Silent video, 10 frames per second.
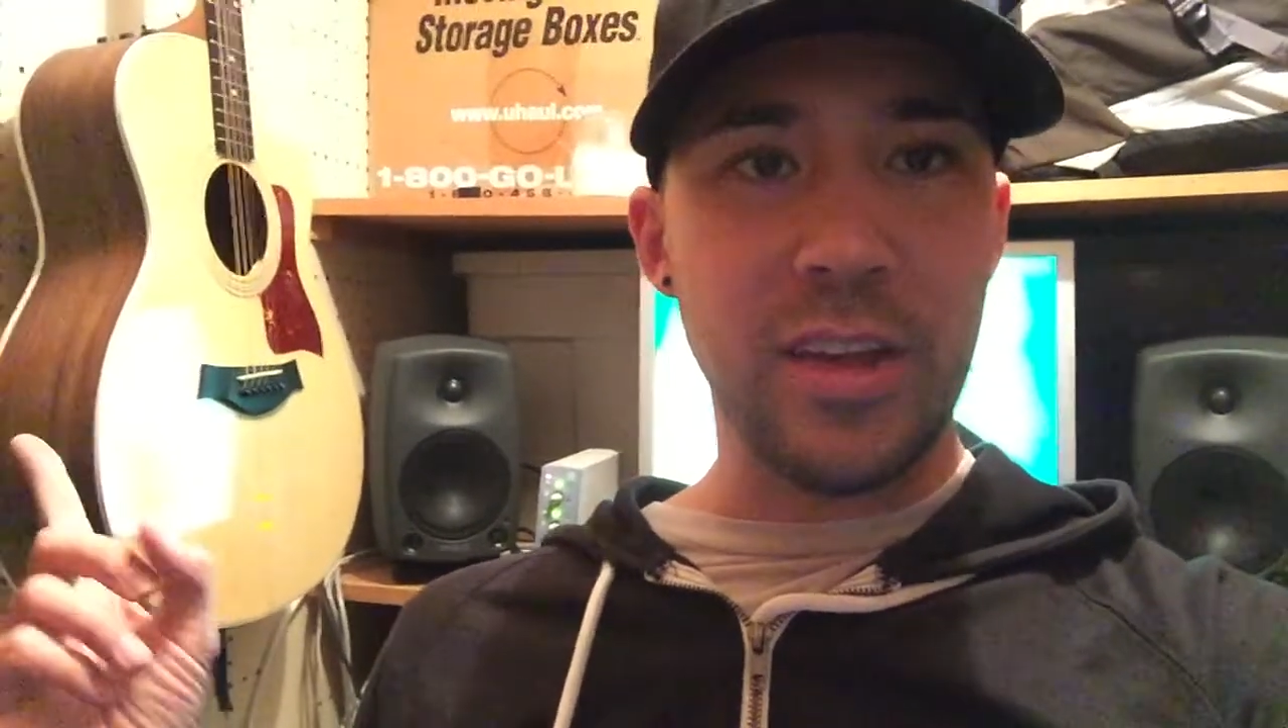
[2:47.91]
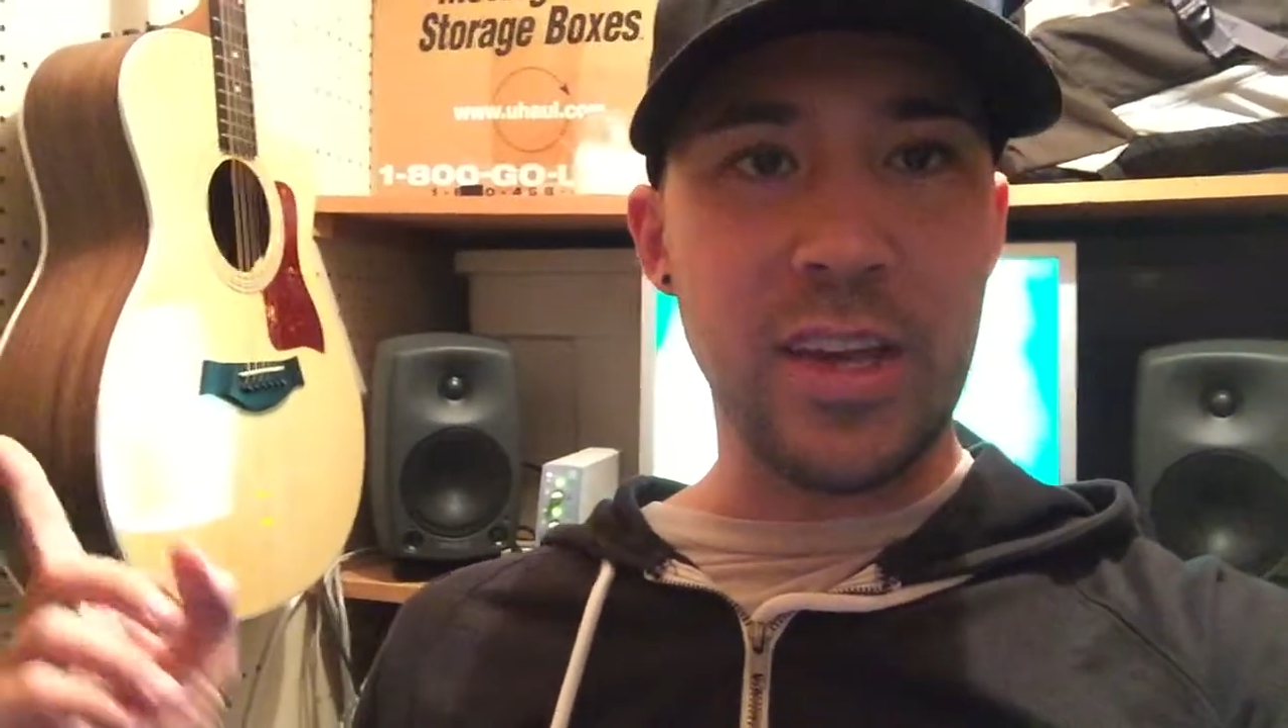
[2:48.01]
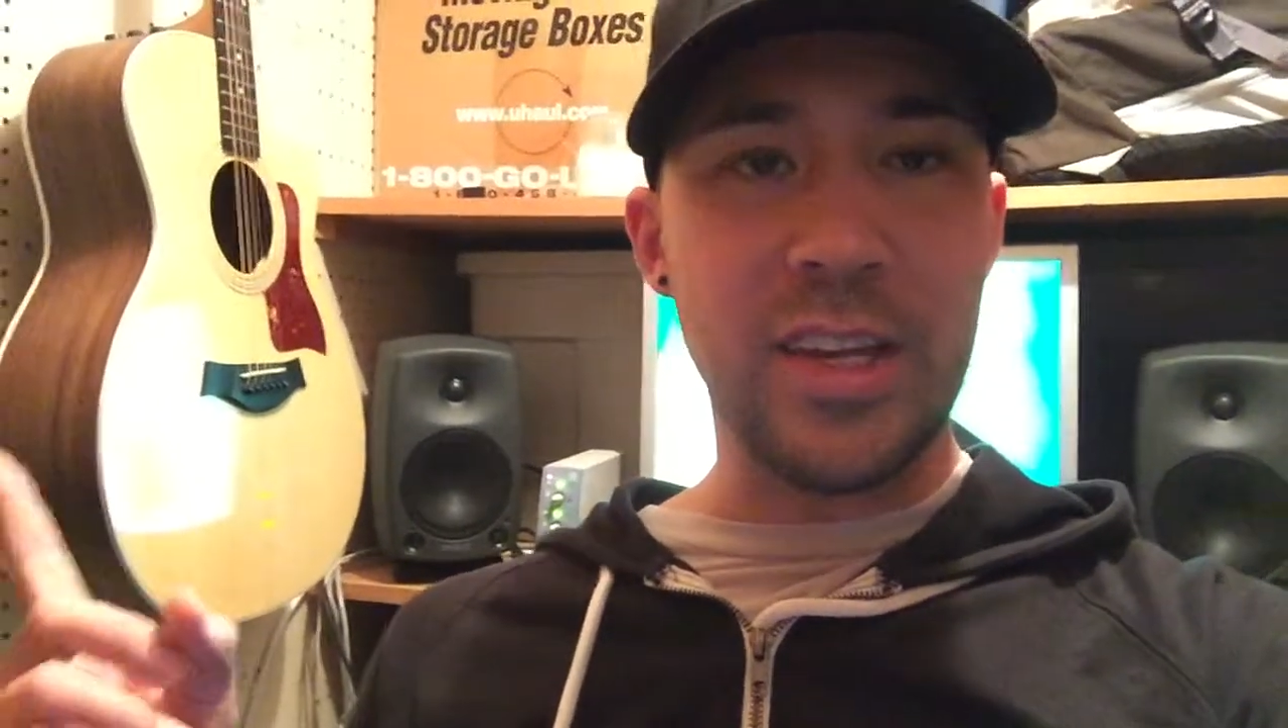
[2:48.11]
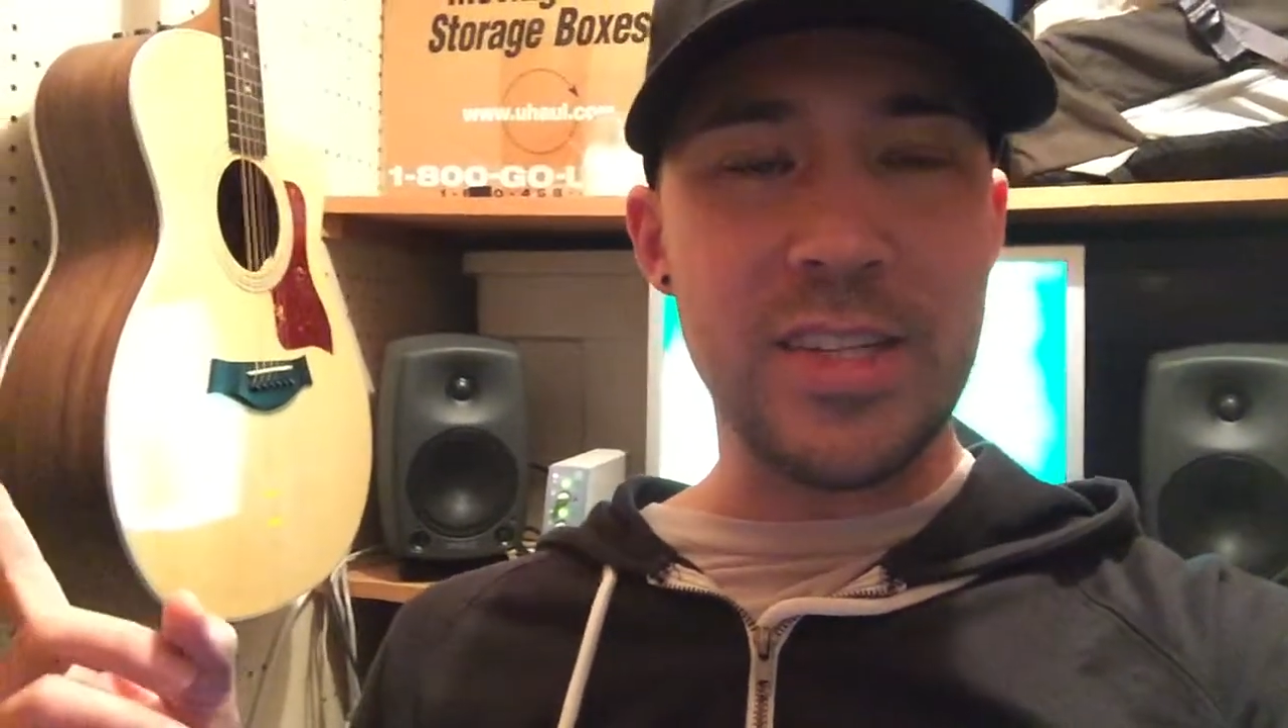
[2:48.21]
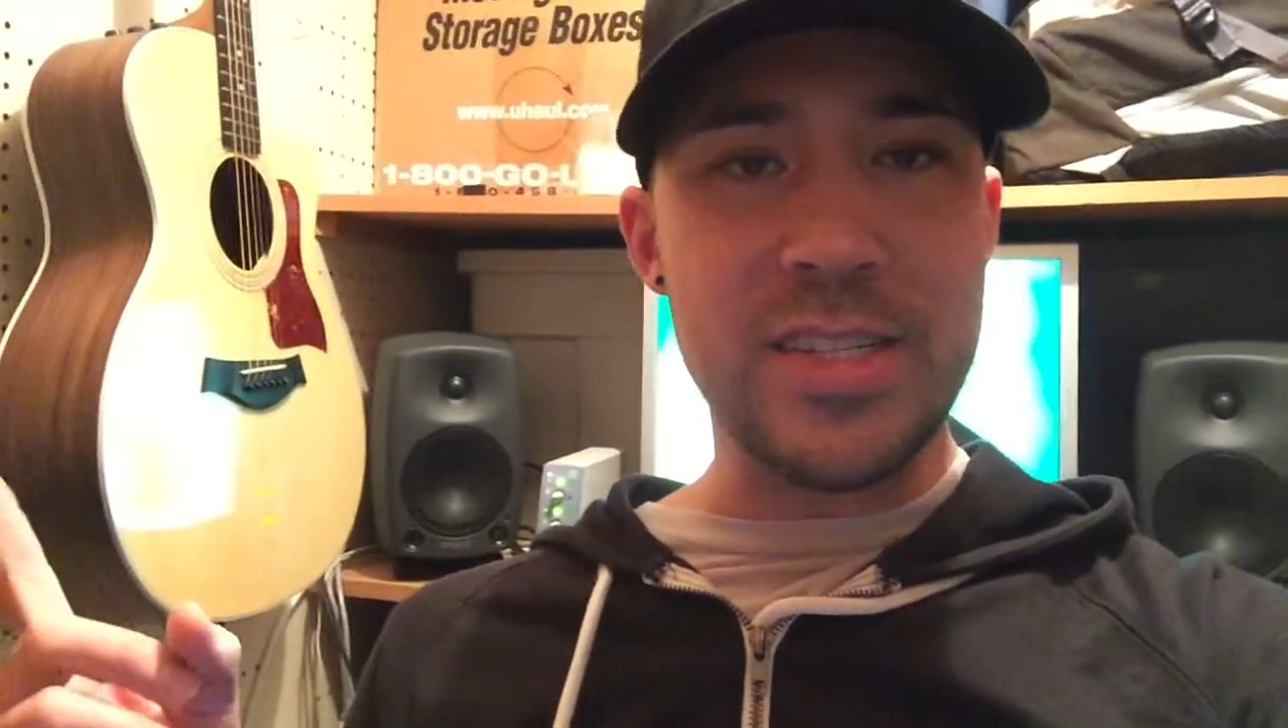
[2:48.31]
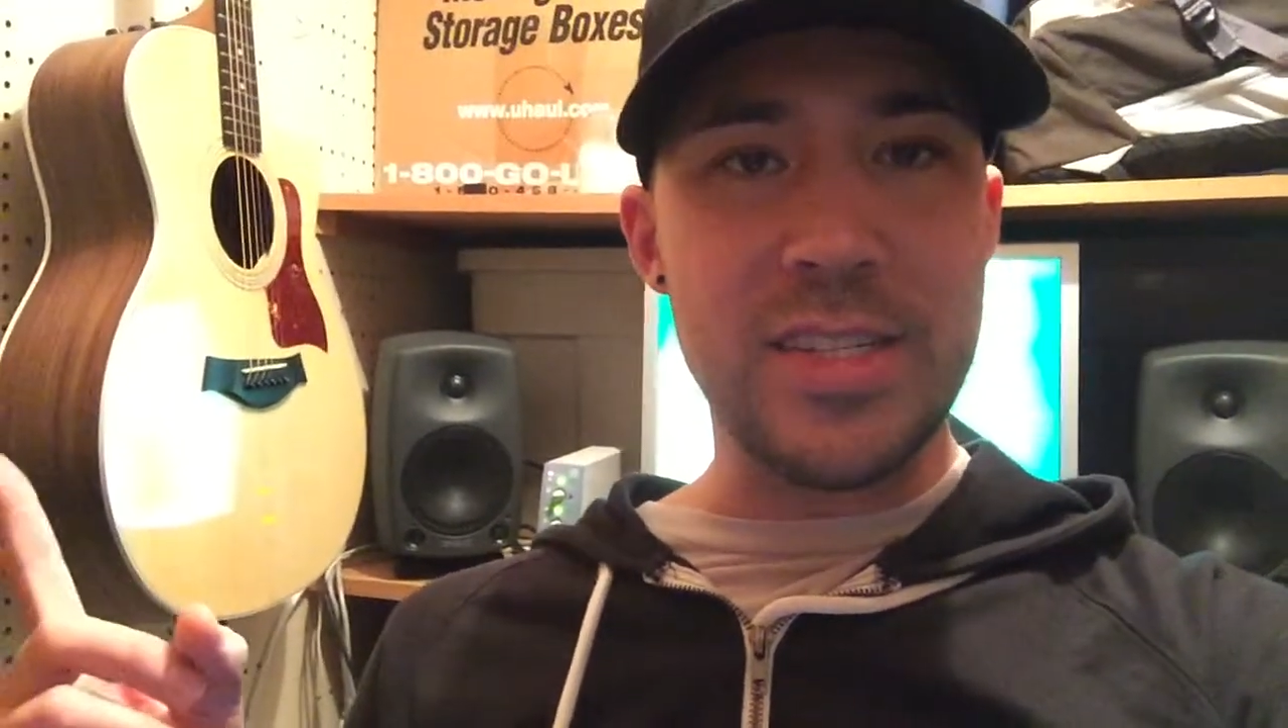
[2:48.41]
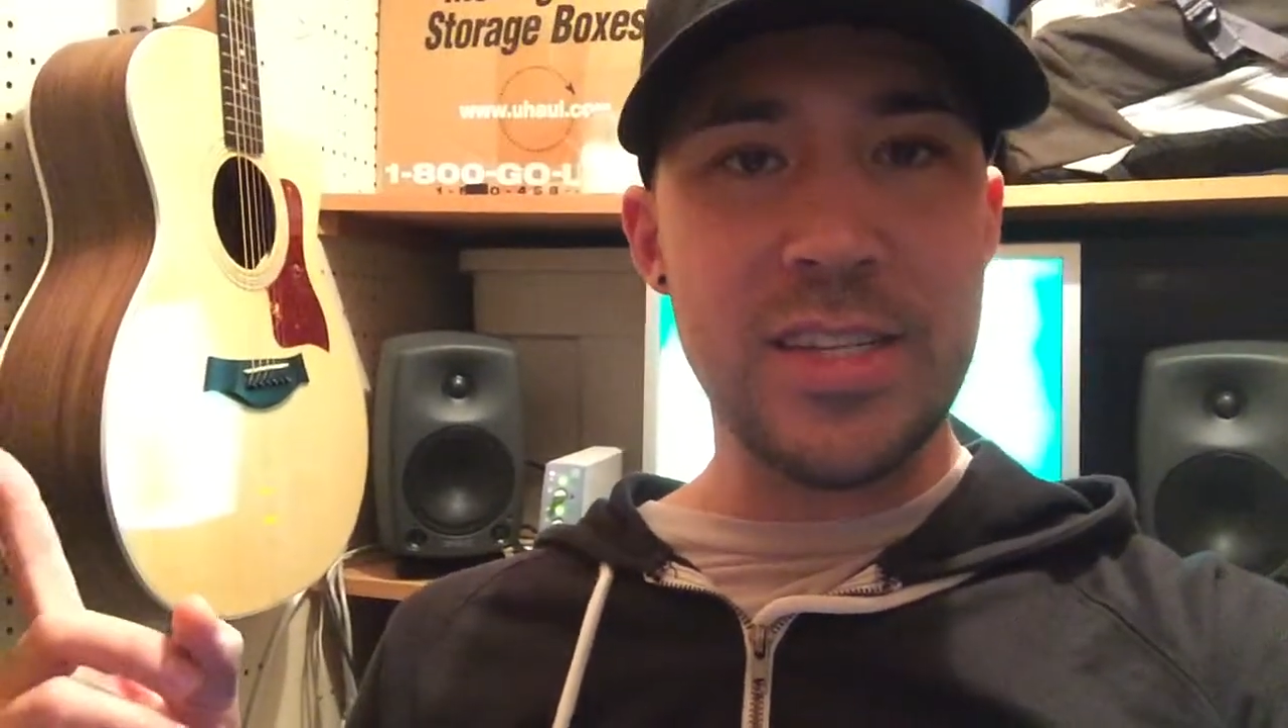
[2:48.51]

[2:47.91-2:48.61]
and